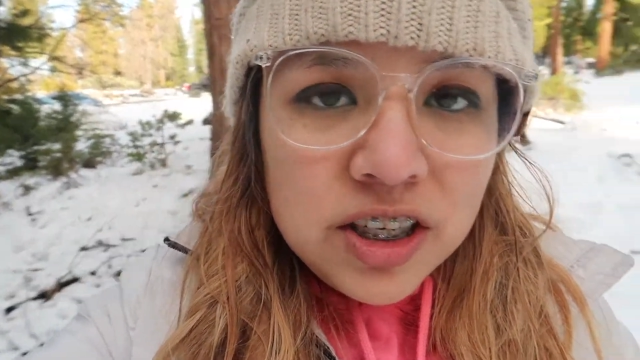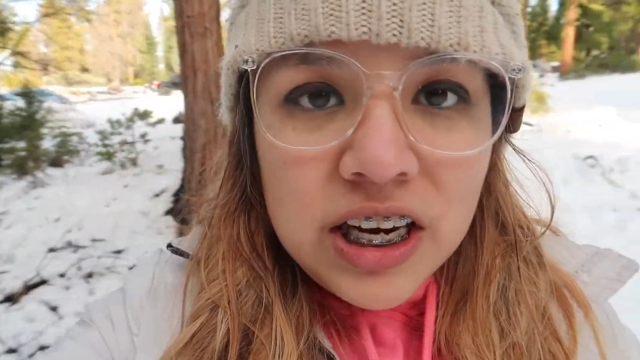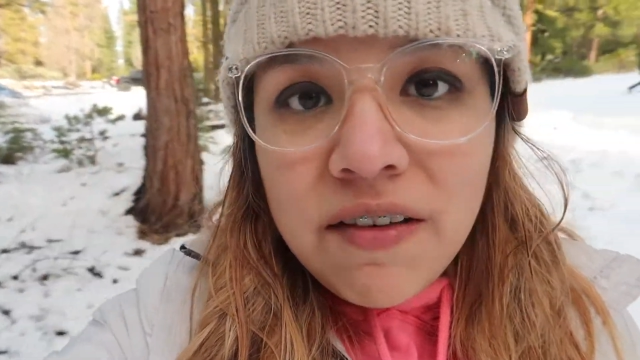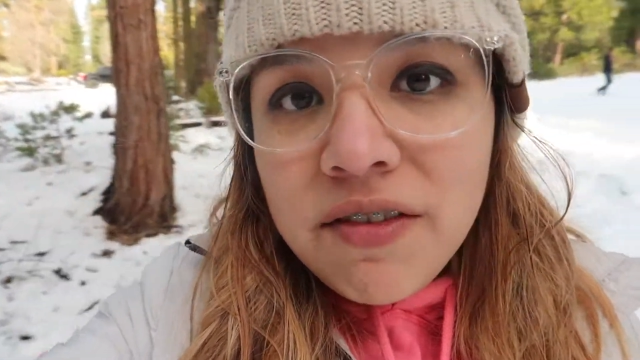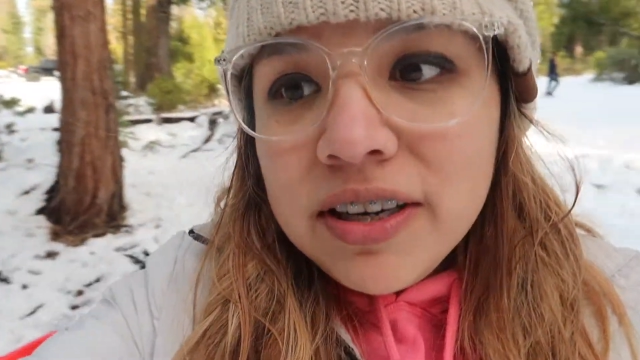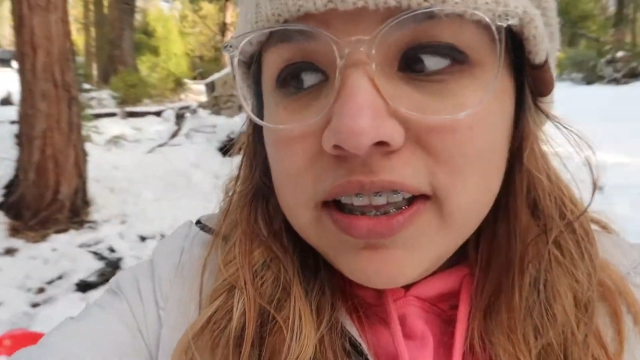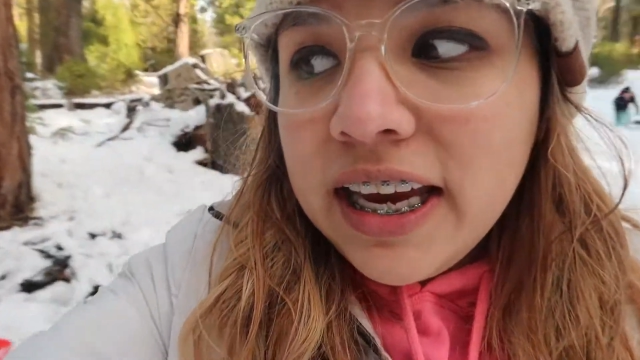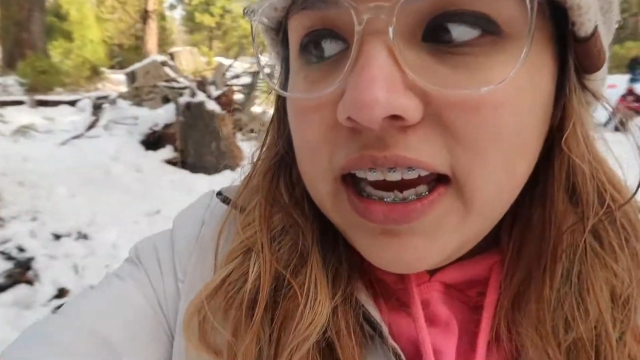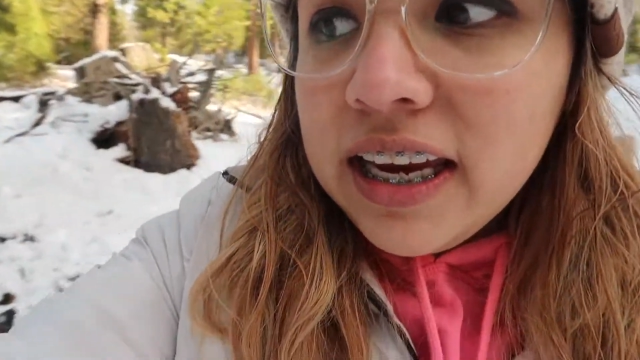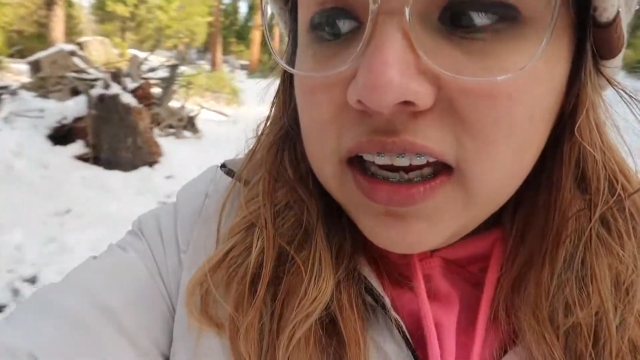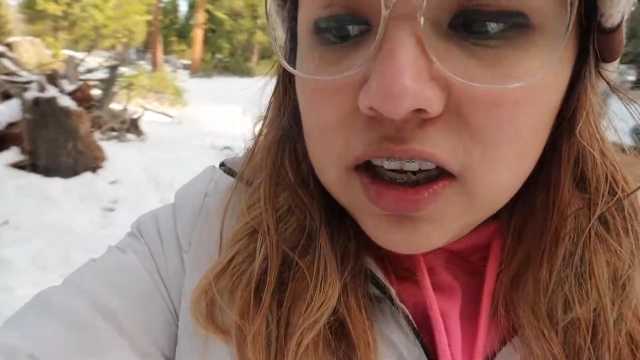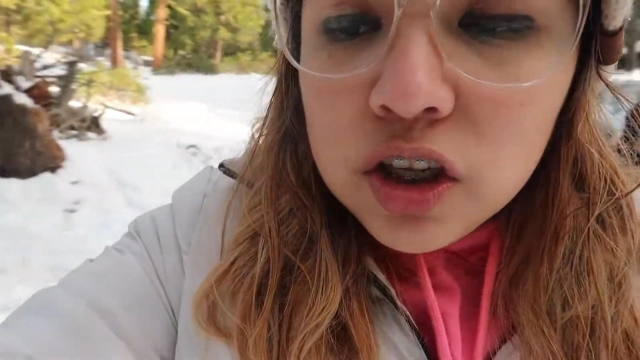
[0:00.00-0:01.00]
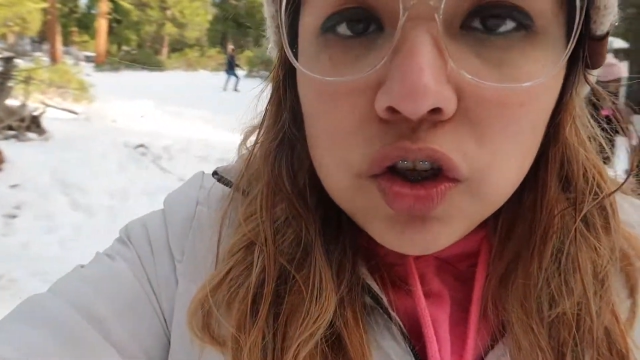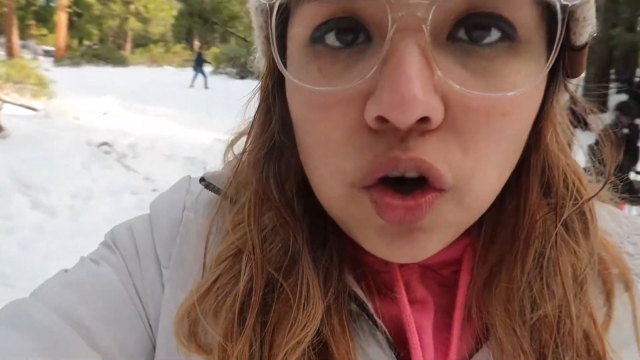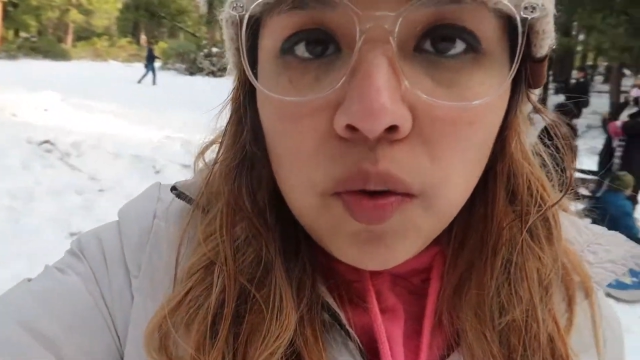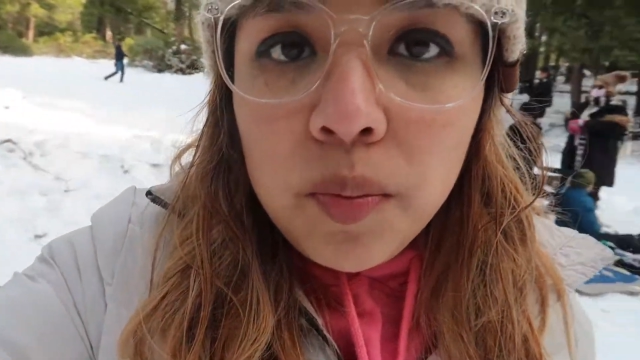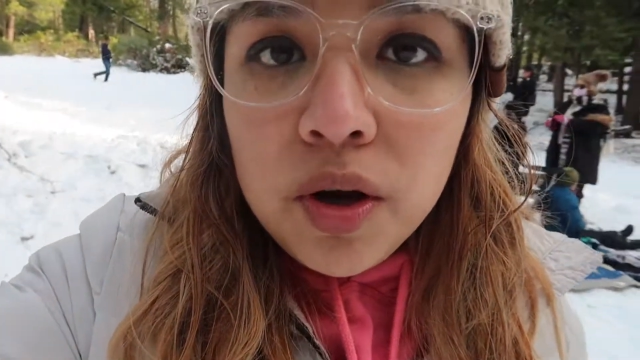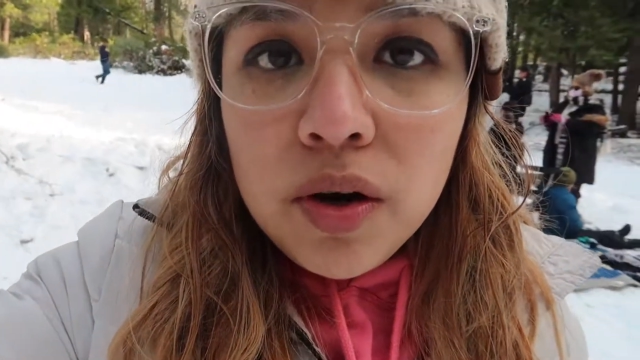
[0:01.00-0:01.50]
Shaver Lake and it's
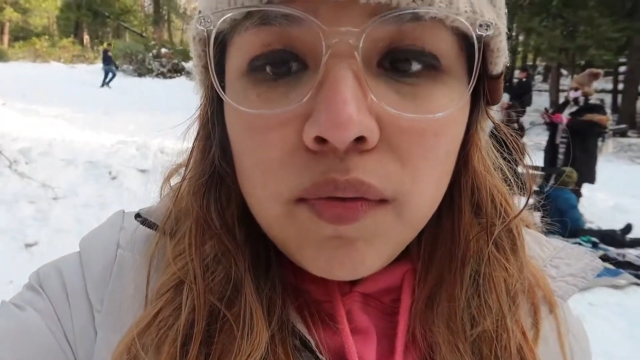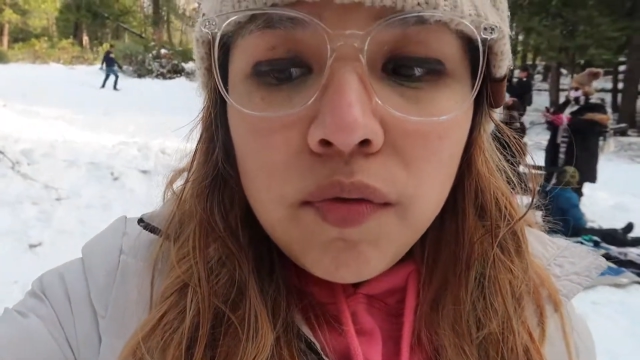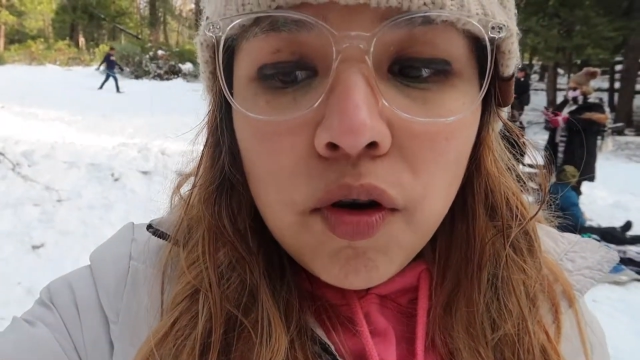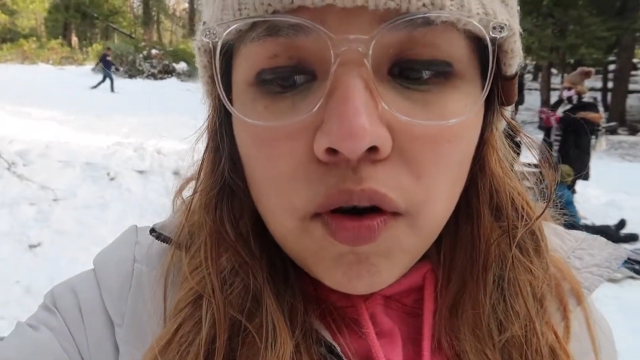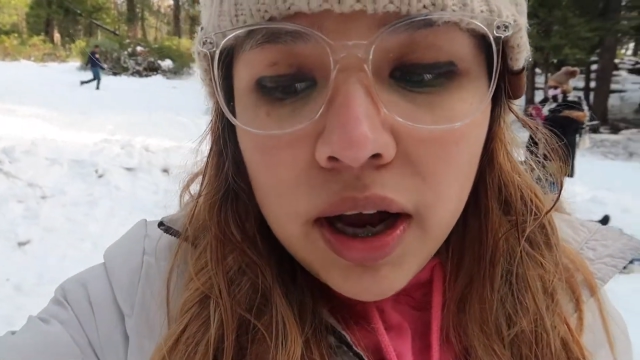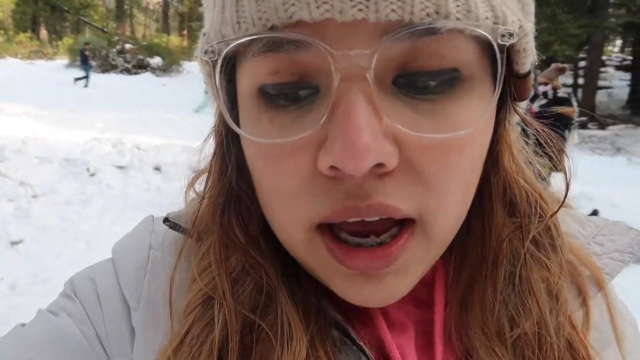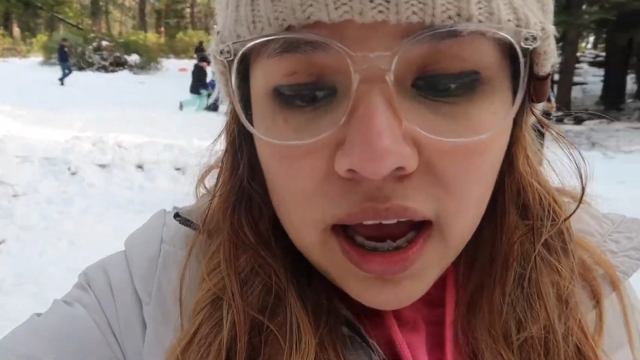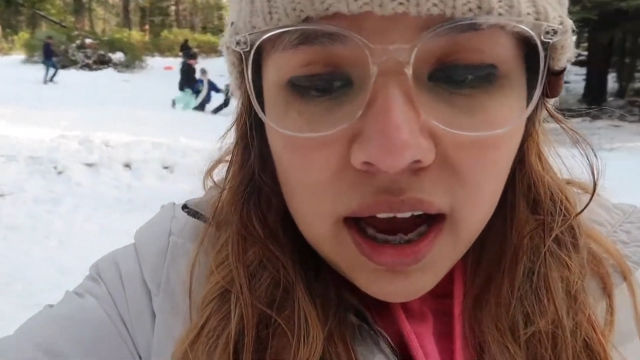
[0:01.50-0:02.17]
so beautiful.